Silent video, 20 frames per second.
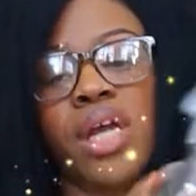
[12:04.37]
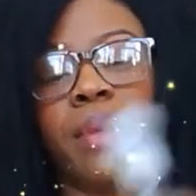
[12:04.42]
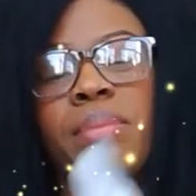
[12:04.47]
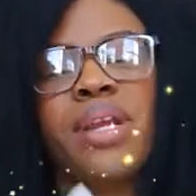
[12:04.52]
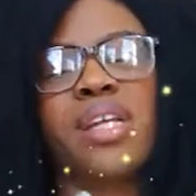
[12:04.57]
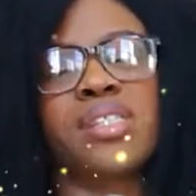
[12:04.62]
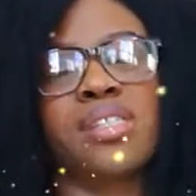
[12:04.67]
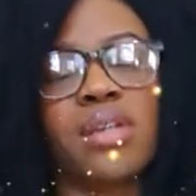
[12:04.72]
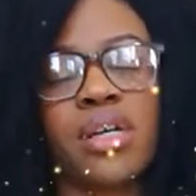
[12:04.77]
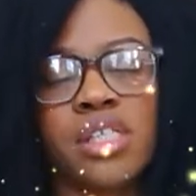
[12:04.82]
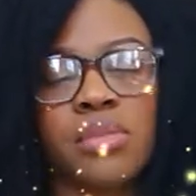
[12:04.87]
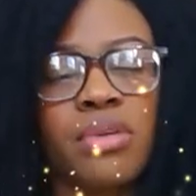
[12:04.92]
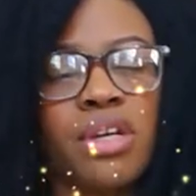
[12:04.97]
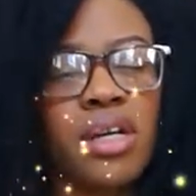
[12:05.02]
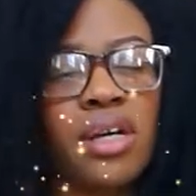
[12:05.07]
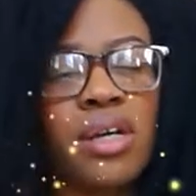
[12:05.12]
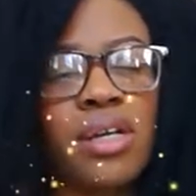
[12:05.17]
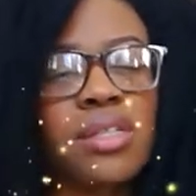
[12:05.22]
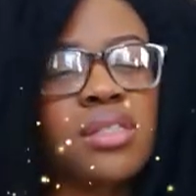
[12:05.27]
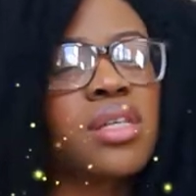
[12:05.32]
I mean, it sucks
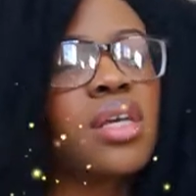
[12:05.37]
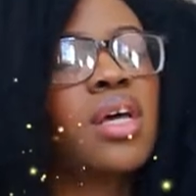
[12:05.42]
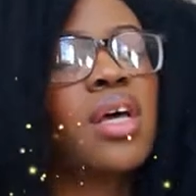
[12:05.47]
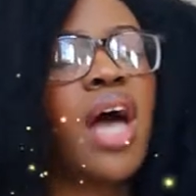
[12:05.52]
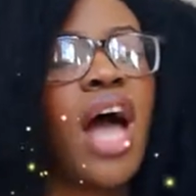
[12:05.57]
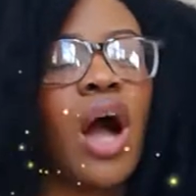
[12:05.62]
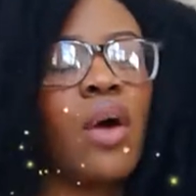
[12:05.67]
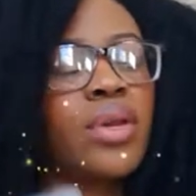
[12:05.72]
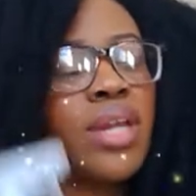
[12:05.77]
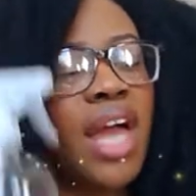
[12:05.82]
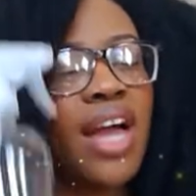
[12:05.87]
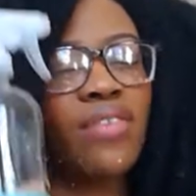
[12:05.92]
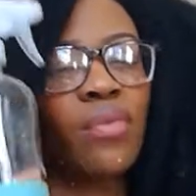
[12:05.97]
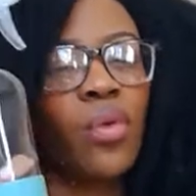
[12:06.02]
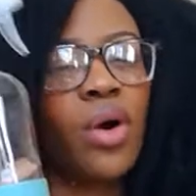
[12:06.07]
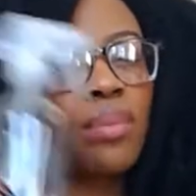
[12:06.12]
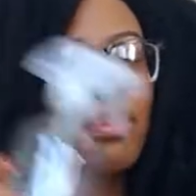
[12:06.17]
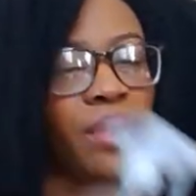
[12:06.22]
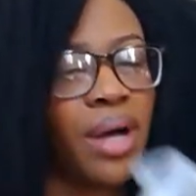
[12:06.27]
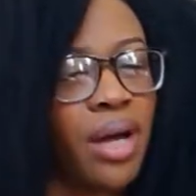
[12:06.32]
because I only have
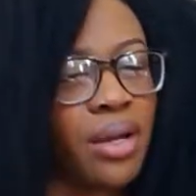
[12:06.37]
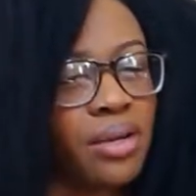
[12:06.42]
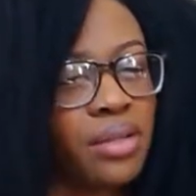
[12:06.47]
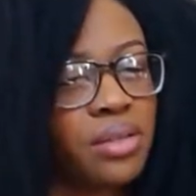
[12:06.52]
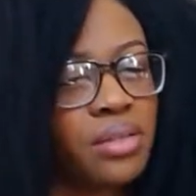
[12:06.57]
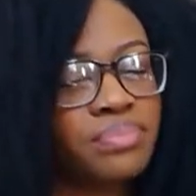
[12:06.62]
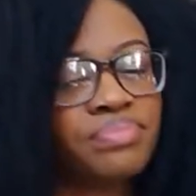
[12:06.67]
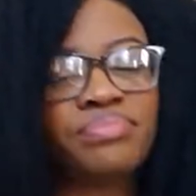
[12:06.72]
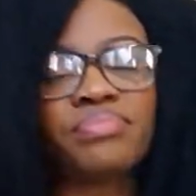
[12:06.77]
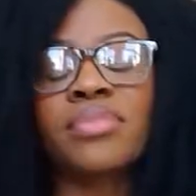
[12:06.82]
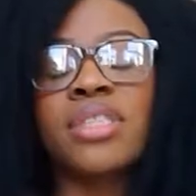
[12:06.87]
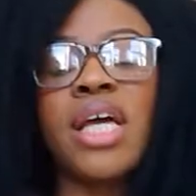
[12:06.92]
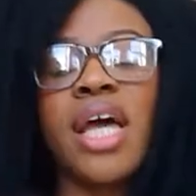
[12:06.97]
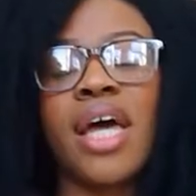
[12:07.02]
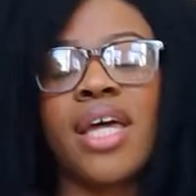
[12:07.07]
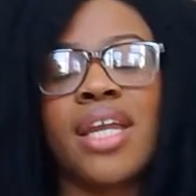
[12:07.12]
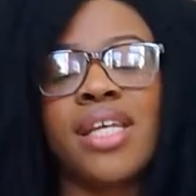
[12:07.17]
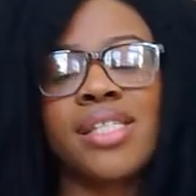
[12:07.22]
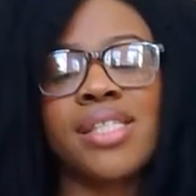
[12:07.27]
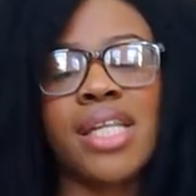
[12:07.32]
one bottle,
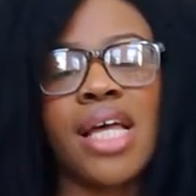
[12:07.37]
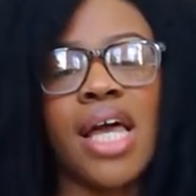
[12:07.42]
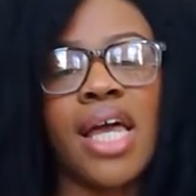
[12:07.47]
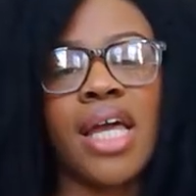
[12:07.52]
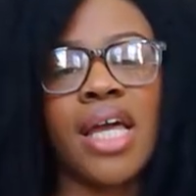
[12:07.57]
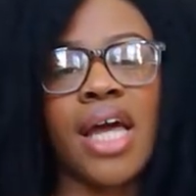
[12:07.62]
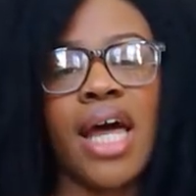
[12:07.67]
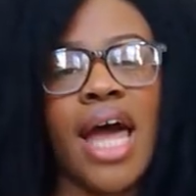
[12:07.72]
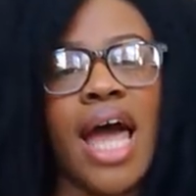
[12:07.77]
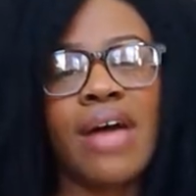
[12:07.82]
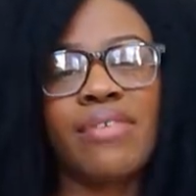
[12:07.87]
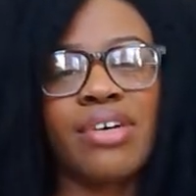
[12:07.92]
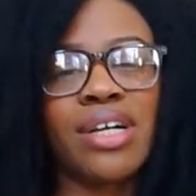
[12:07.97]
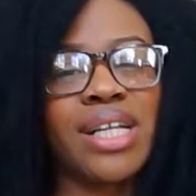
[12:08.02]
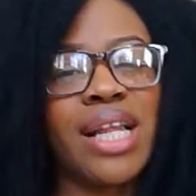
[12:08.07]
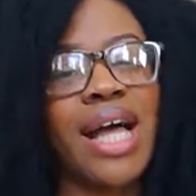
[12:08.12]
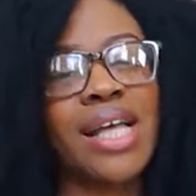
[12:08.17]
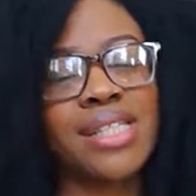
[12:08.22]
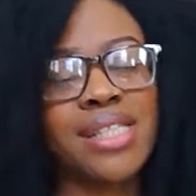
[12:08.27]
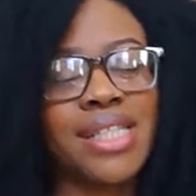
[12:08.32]
and it's like I have a
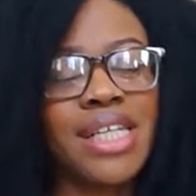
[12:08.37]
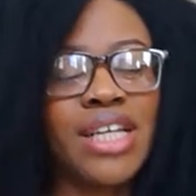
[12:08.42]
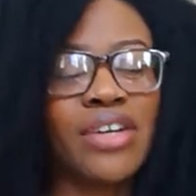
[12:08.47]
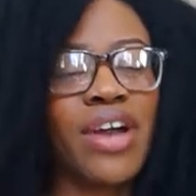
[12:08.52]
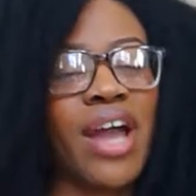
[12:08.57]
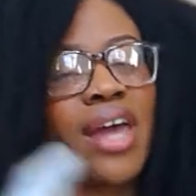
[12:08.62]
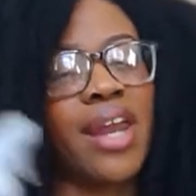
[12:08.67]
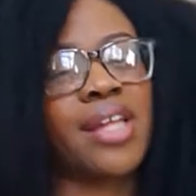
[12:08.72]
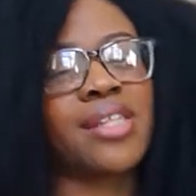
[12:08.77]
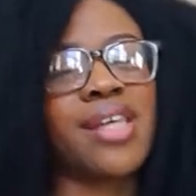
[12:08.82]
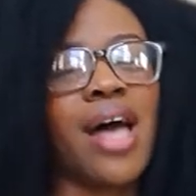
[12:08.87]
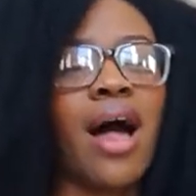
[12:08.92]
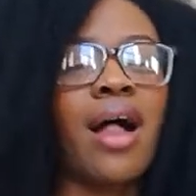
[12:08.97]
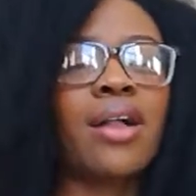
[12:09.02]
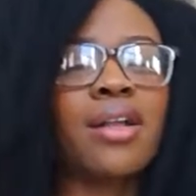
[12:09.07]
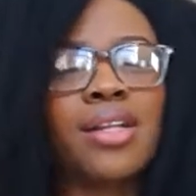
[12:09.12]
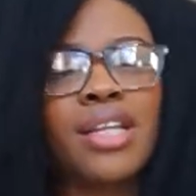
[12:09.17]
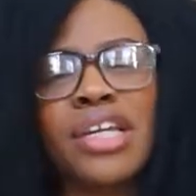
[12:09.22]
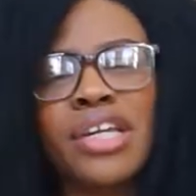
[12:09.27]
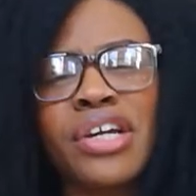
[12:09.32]
glass cleaner and a
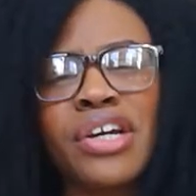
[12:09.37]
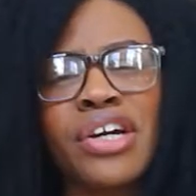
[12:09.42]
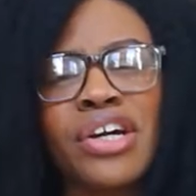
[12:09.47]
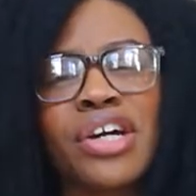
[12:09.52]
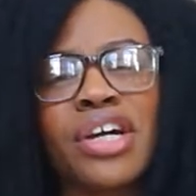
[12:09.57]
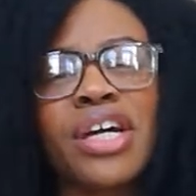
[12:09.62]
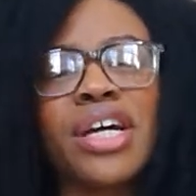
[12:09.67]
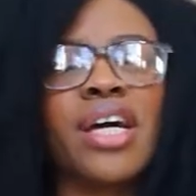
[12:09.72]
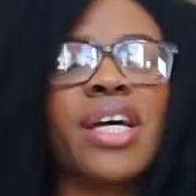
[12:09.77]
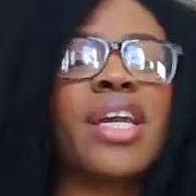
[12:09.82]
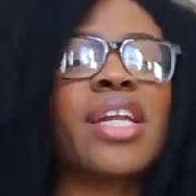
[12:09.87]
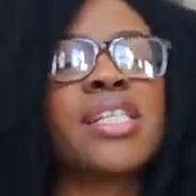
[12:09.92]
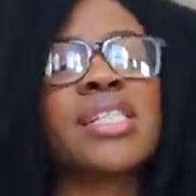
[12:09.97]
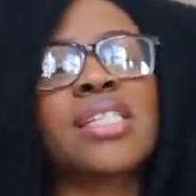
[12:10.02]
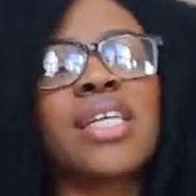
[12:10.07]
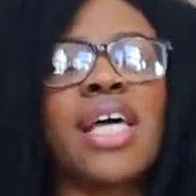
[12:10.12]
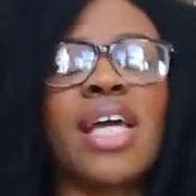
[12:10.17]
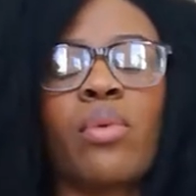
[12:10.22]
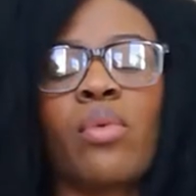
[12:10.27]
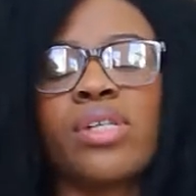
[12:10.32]
tile cleaner, and it's
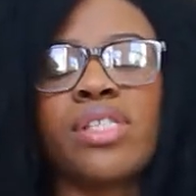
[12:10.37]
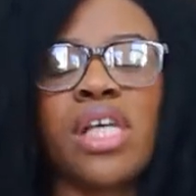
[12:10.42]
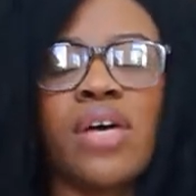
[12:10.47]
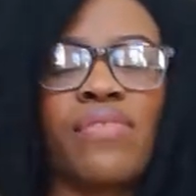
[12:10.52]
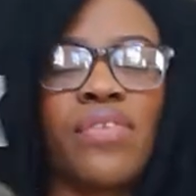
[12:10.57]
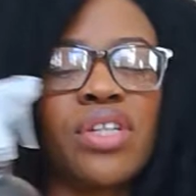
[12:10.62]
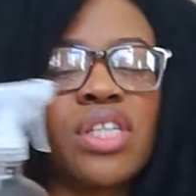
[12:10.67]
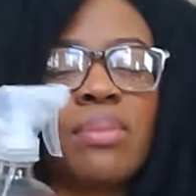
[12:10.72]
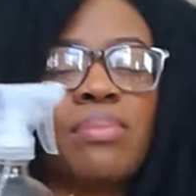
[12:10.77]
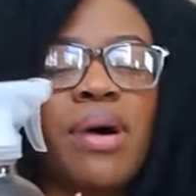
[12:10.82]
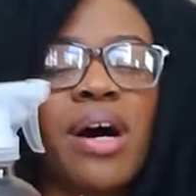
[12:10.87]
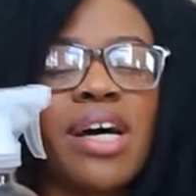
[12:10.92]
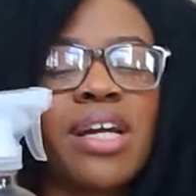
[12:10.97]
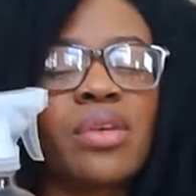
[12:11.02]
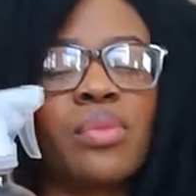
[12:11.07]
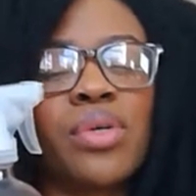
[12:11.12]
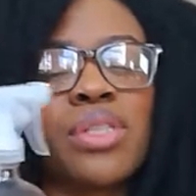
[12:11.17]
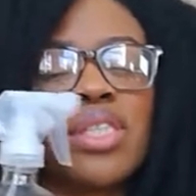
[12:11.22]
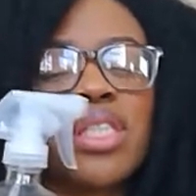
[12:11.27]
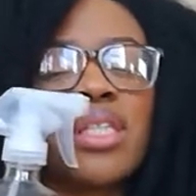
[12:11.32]
like once I fill the
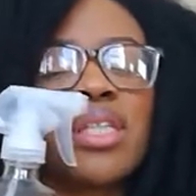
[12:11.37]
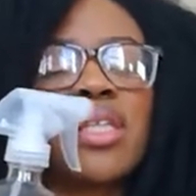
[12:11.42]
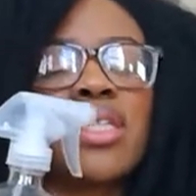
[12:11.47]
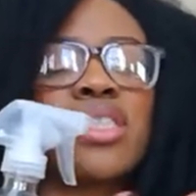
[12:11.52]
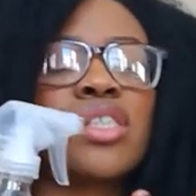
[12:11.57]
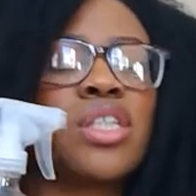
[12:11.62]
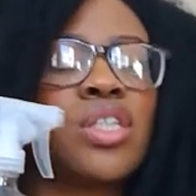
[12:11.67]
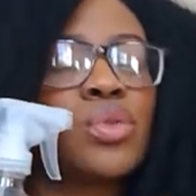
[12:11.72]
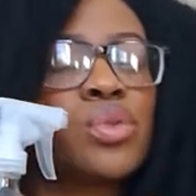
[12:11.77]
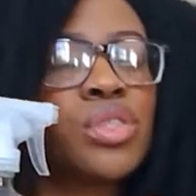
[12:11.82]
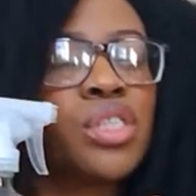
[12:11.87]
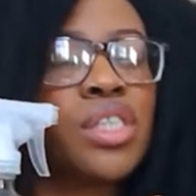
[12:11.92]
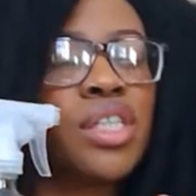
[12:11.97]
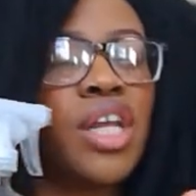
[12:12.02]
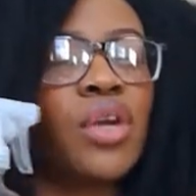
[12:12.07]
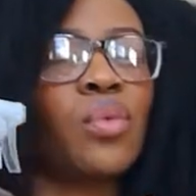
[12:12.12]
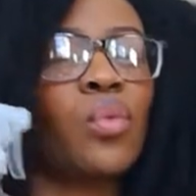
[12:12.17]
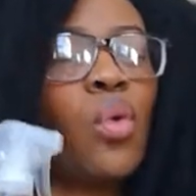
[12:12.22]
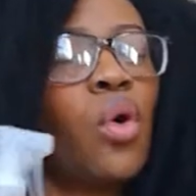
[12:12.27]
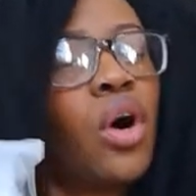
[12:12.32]
bottle with the solution
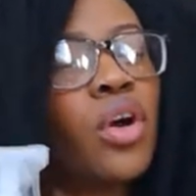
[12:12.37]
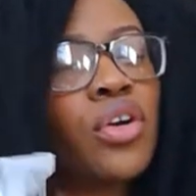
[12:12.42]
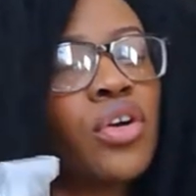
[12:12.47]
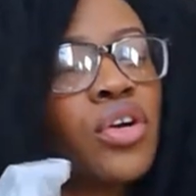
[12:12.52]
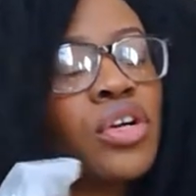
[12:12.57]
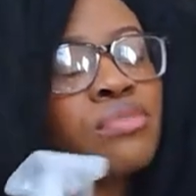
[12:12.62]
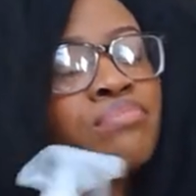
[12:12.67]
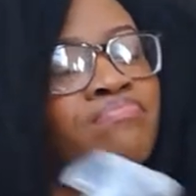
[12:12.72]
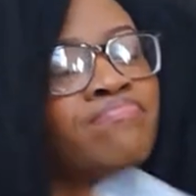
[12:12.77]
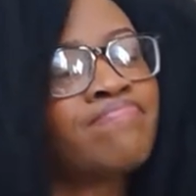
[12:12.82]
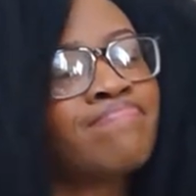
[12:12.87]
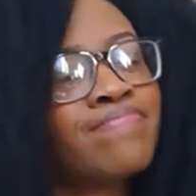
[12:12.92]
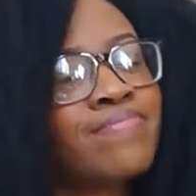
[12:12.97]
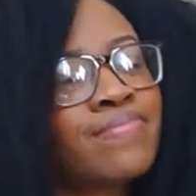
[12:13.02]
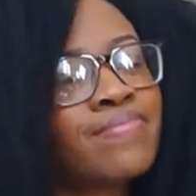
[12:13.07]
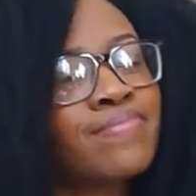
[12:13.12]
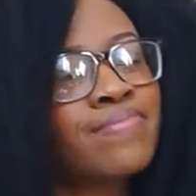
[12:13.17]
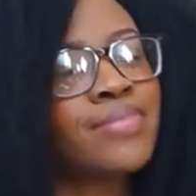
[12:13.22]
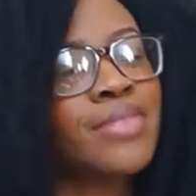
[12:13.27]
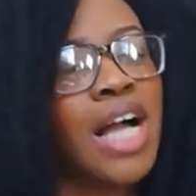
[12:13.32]
and water,
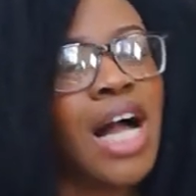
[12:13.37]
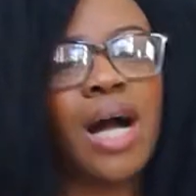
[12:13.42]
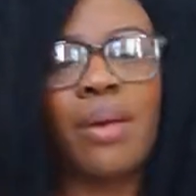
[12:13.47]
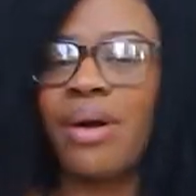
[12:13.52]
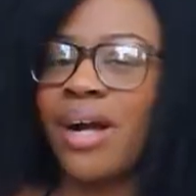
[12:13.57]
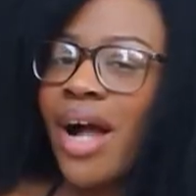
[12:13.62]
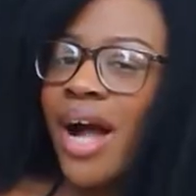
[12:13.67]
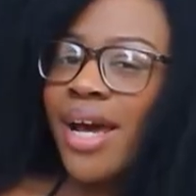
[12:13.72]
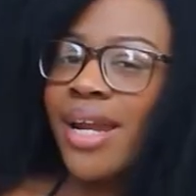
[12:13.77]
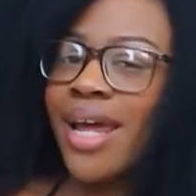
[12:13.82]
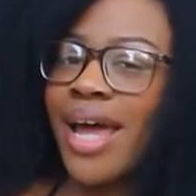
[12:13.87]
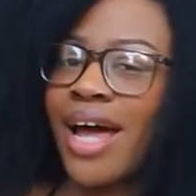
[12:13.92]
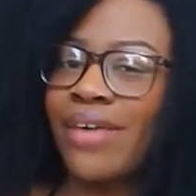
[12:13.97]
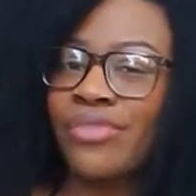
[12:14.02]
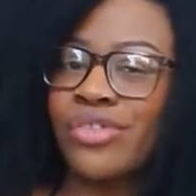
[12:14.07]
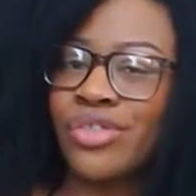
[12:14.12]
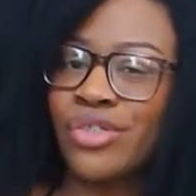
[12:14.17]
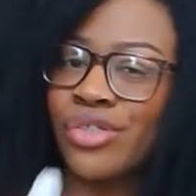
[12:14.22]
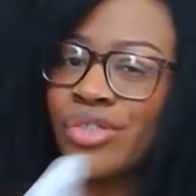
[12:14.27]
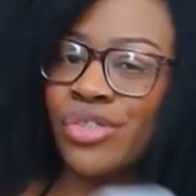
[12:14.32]
I'm gonna kind of have
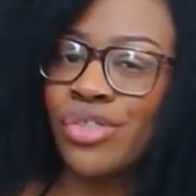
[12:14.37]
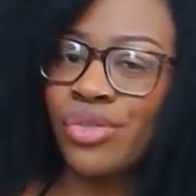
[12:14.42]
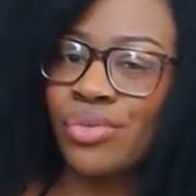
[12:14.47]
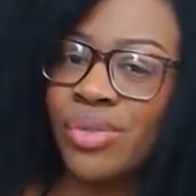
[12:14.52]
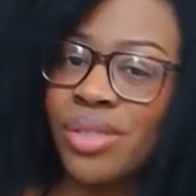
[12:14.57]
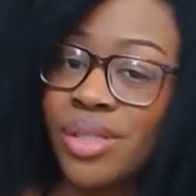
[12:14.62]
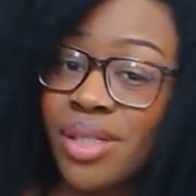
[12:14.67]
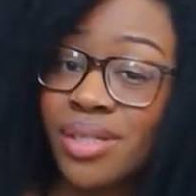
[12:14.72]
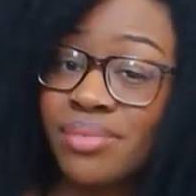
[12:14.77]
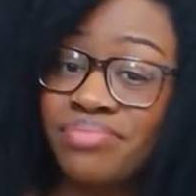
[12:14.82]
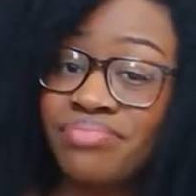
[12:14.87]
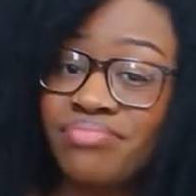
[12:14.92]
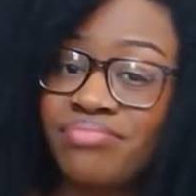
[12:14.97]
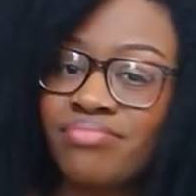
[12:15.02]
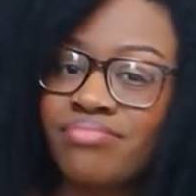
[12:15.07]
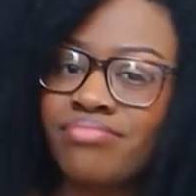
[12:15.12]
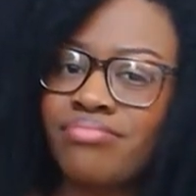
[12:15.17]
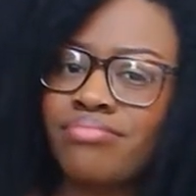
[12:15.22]
to just use it